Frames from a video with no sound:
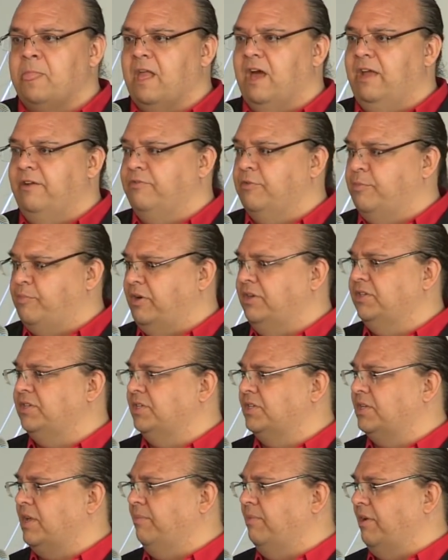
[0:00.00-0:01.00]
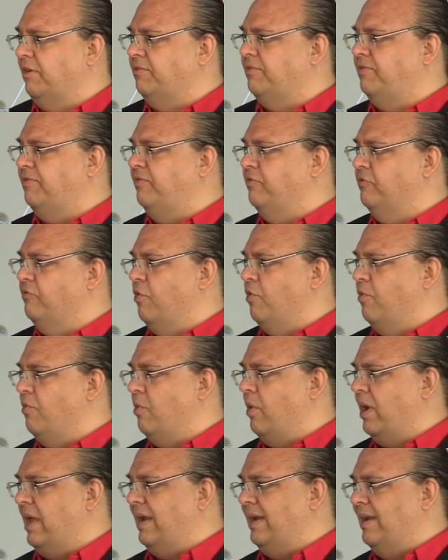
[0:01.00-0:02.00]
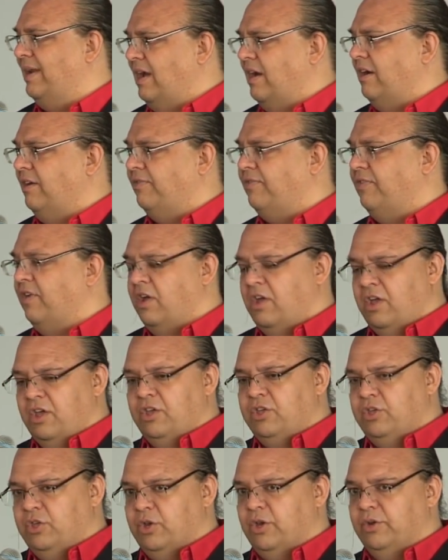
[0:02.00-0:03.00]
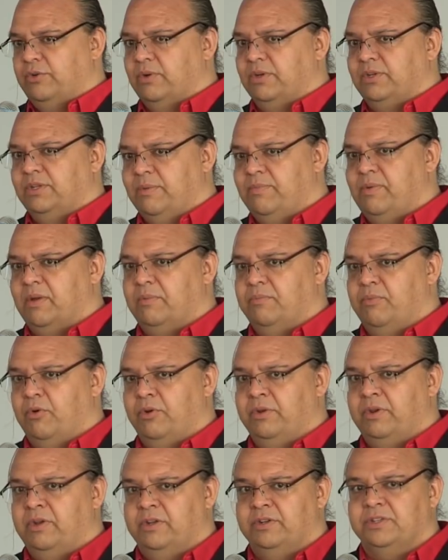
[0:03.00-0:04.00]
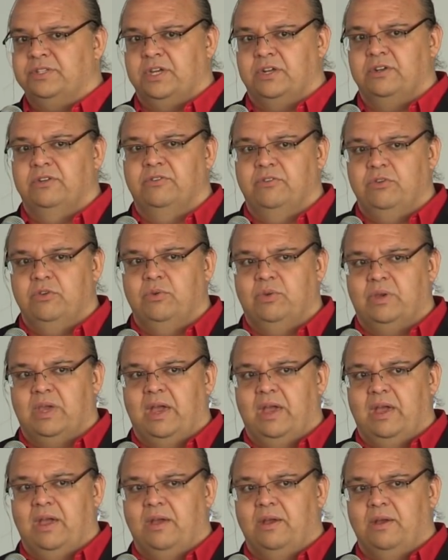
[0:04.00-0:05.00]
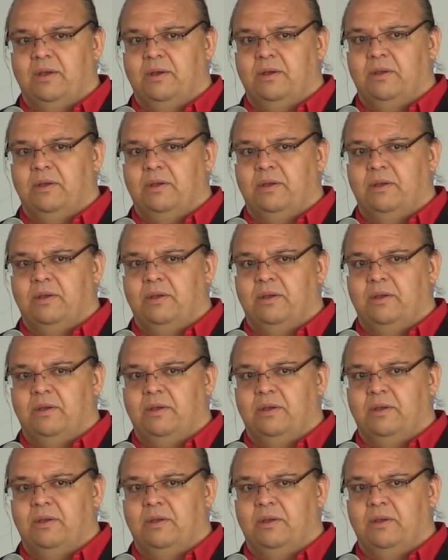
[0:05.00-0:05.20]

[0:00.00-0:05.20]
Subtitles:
And if the prices come down enough, you get to a tipping point and suddenly you get